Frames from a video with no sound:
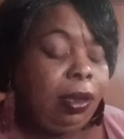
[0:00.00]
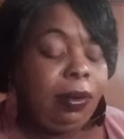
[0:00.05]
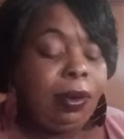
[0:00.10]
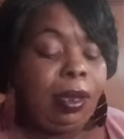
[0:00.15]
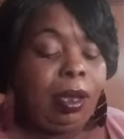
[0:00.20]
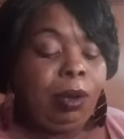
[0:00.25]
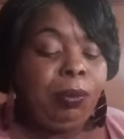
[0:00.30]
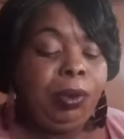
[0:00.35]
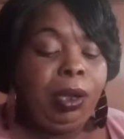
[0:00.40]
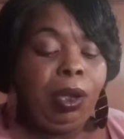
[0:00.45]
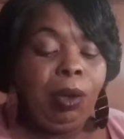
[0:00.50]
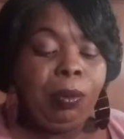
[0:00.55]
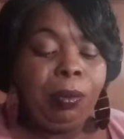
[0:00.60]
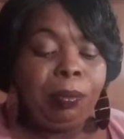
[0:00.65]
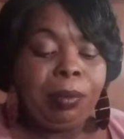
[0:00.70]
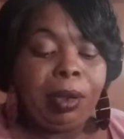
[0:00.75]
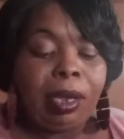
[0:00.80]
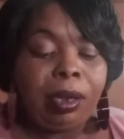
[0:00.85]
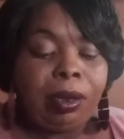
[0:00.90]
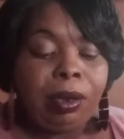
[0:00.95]
Now, we
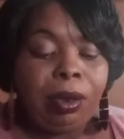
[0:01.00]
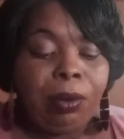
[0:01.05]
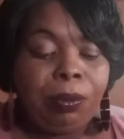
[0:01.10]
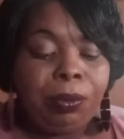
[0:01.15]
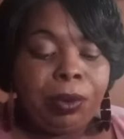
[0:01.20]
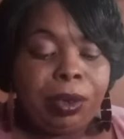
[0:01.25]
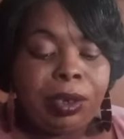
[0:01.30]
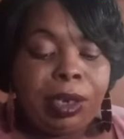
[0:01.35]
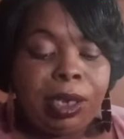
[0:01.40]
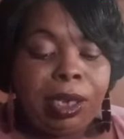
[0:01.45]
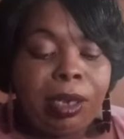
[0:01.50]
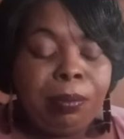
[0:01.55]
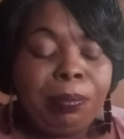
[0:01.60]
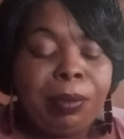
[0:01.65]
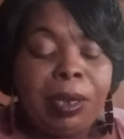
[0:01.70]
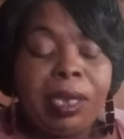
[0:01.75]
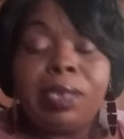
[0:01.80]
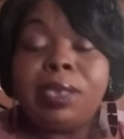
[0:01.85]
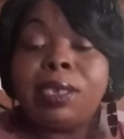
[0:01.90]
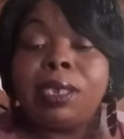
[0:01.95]
open back up with Deb
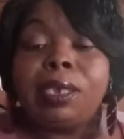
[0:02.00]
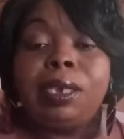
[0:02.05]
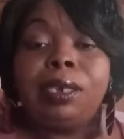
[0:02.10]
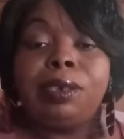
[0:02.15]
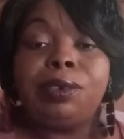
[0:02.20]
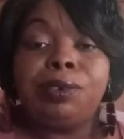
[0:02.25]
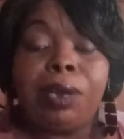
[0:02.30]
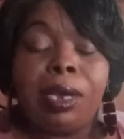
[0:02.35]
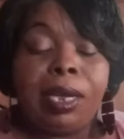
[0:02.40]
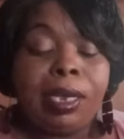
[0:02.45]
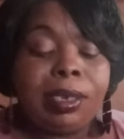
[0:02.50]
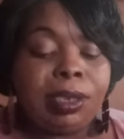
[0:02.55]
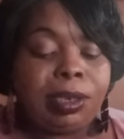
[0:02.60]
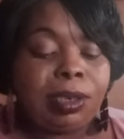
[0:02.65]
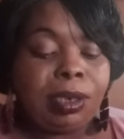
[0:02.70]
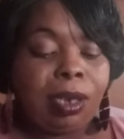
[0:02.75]
basically trying to